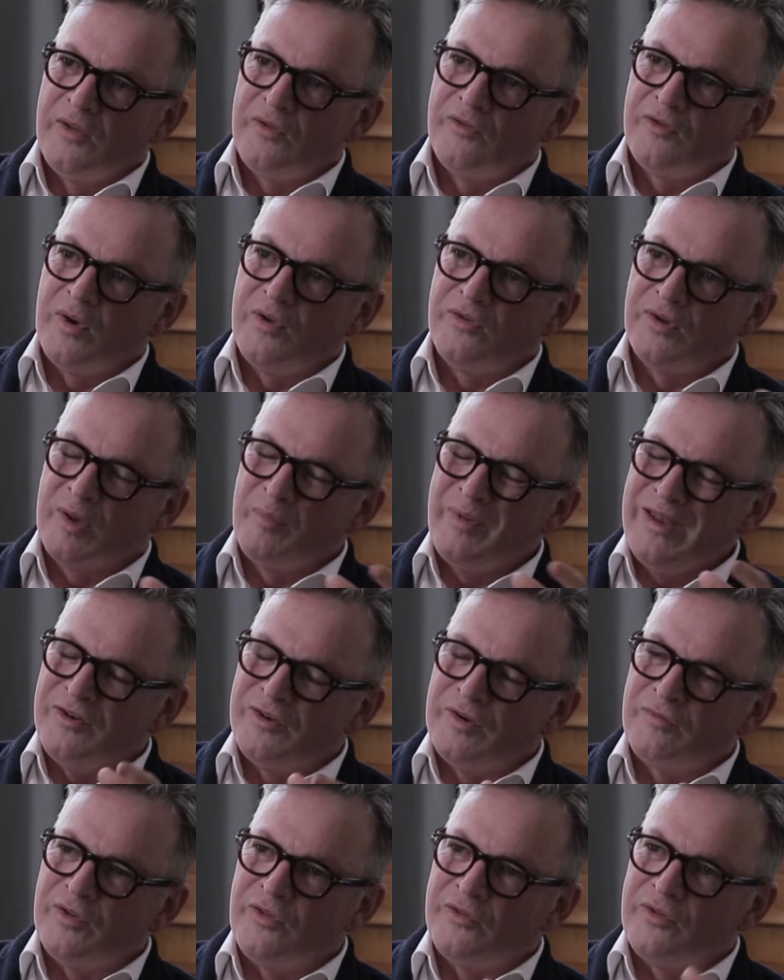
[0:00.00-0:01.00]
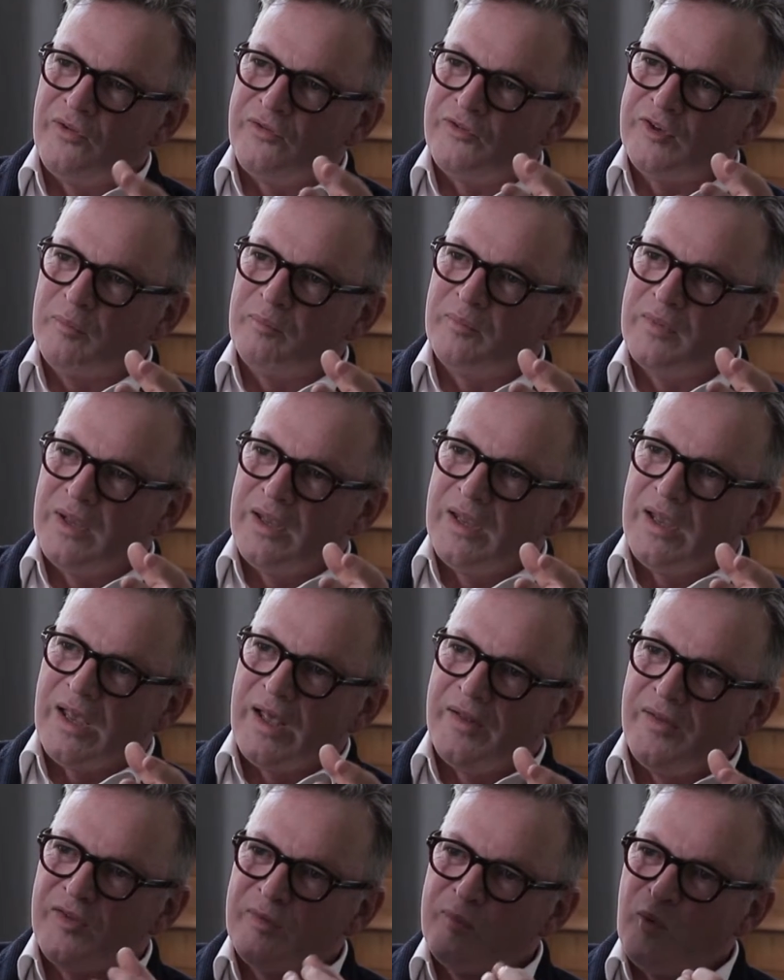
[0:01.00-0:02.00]
So it's a completely different system,
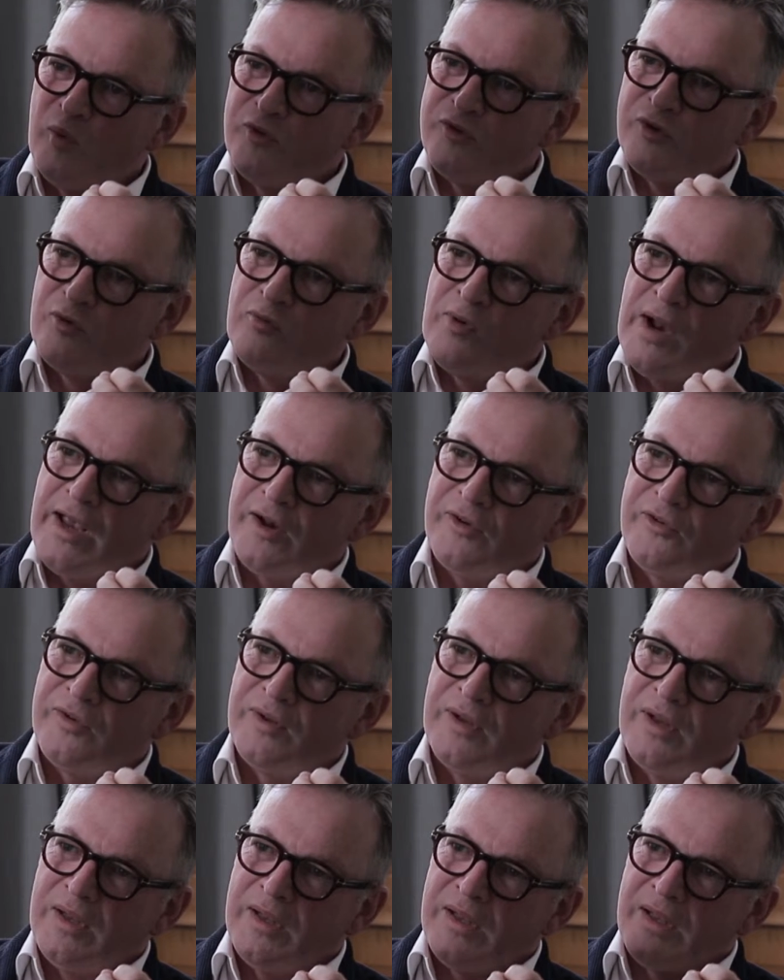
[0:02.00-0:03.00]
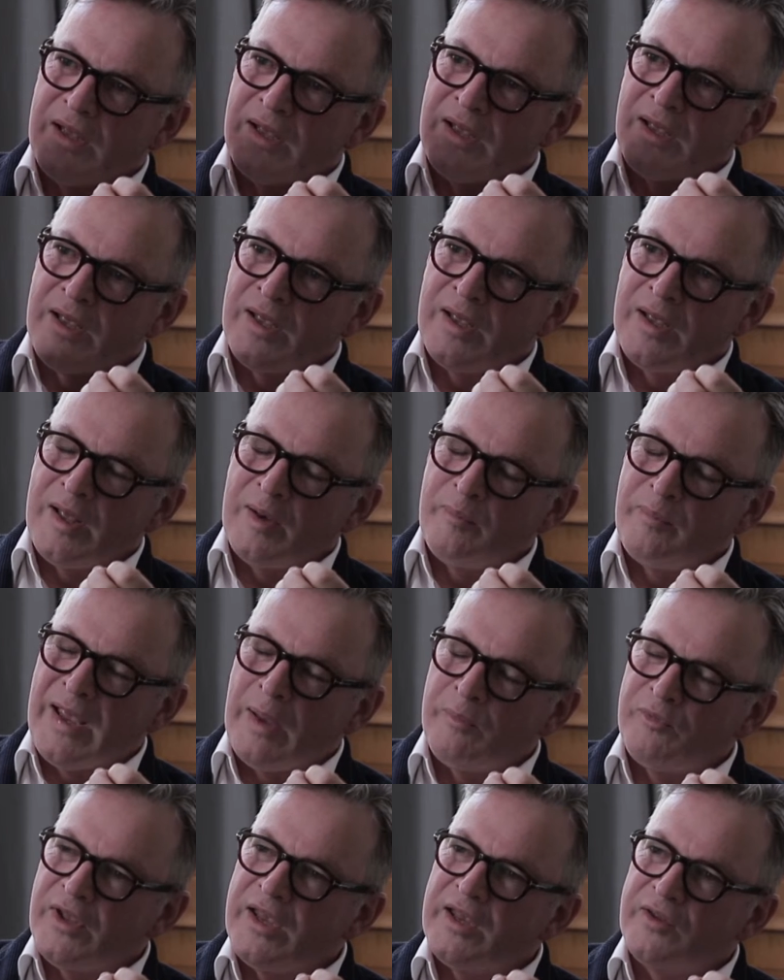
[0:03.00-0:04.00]
and there's a more direct and
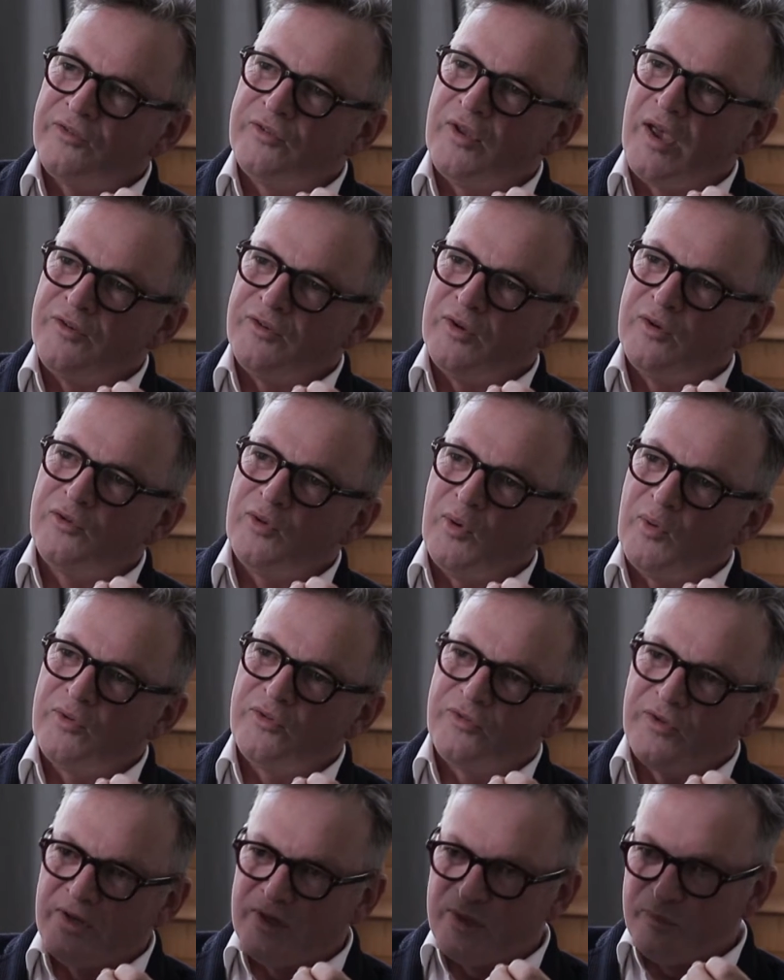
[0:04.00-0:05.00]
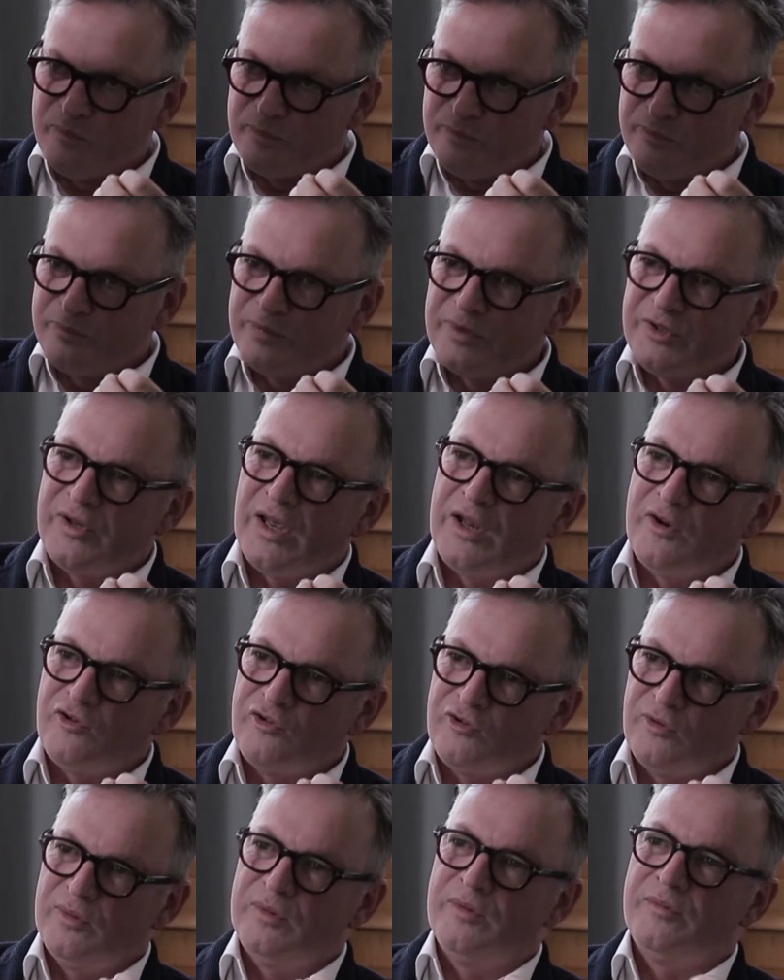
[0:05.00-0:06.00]
perhaps excitotoxic
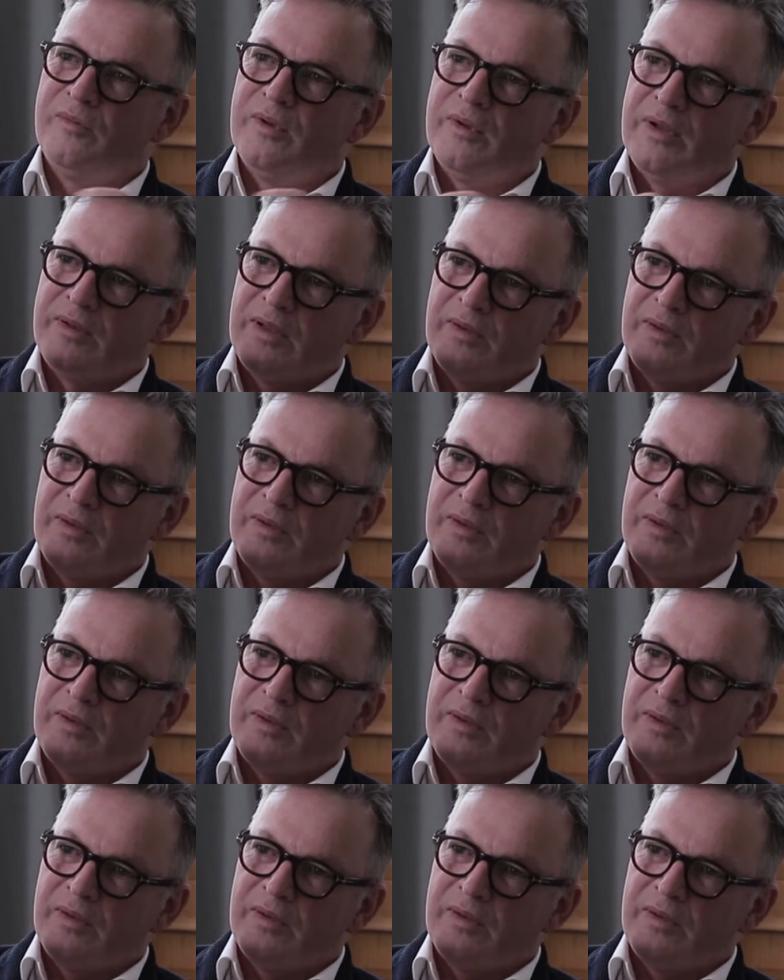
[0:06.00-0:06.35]
potential